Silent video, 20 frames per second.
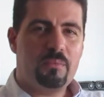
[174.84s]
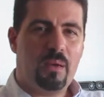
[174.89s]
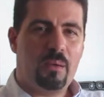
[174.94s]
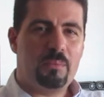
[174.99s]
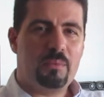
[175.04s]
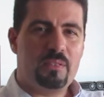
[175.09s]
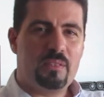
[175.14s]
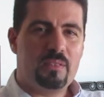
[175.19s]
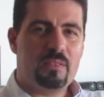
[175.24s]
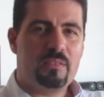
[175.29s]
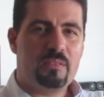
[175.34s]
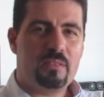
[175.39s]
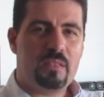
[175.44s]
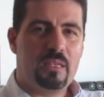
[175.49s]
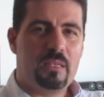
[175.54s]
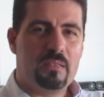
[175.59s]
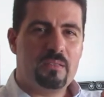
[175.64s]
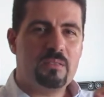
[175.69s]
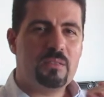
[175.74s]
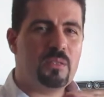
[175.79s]
let's
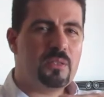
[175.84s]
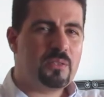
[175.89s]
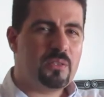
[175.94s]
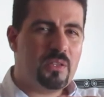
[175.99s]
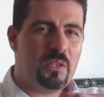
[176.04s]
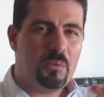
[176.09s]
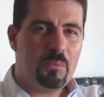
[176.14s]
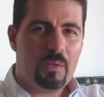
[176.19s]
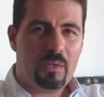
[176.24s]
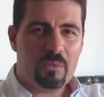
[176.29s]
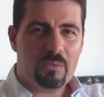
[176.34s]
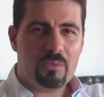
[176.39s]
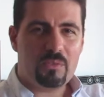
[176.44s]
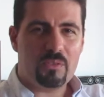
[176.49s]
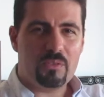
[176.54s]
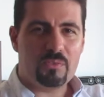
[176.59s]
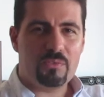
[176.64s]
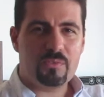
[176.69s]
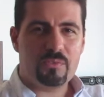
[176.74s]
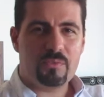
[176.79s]
say certain amount
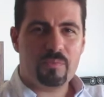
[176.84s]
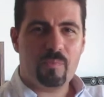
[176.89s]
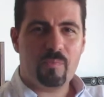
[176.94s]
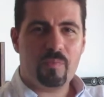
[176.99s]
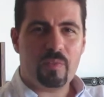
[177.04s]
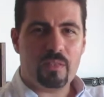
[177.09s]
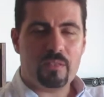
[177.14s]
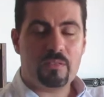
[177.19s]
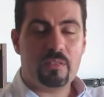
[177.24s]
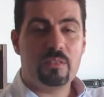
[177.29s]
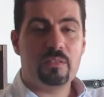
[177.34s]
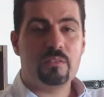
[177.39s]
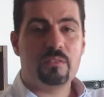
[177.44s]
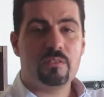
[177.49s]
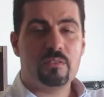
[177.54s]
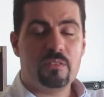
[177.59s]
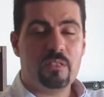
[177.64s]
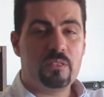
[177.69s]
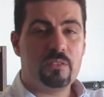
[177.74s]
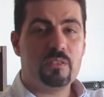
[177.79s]
of
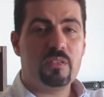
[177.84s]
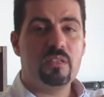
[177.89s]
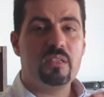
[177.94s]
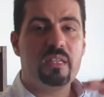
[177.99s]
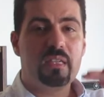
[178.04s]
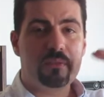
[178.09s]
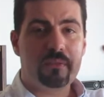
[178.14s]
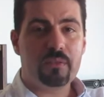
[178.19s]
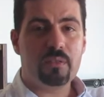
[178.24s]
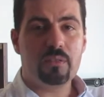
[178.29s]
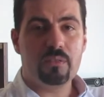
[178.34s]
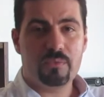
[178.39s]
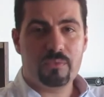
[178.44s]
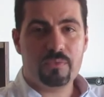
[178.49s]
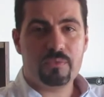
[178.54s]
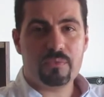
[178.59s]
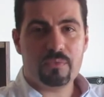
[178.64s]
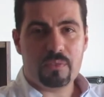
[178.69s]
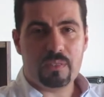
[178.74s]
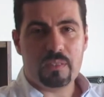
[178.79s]
certain level of
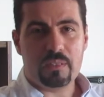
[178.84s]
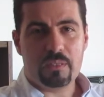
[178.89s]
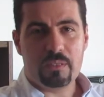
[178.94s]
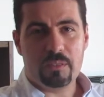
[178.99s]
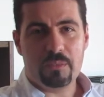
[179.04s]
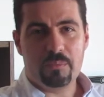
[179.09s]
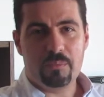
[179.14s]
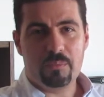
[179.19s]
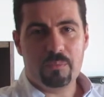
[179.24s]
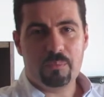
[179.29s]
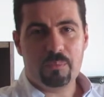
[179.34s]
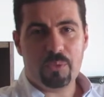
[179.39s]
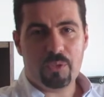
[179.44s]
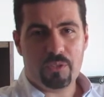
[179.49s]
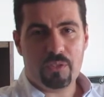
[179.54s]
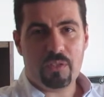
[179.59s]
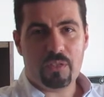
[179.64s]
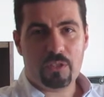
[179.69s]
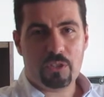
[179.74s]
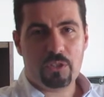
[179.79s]

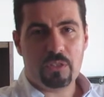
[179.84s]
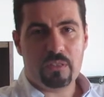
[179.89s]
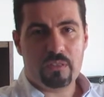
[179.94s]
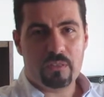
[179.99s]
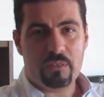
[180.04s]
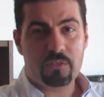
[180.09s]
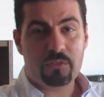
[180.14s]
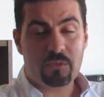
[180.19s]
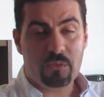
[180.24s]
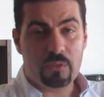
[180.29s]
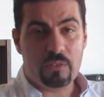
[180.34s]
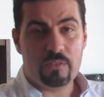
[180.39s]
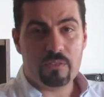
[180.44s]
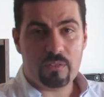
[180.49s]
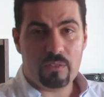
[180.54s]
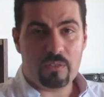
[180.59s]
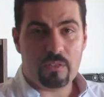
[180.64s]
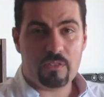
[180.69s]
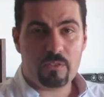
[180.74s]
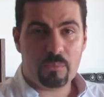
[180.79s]
production the students
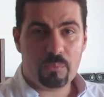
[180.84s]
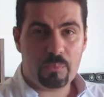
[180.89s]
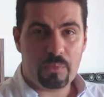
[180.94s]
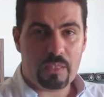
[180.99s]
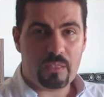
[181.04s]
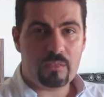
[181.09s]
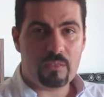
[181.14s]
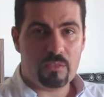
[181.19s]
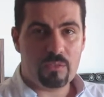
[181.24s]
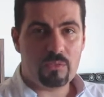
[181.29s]
are expected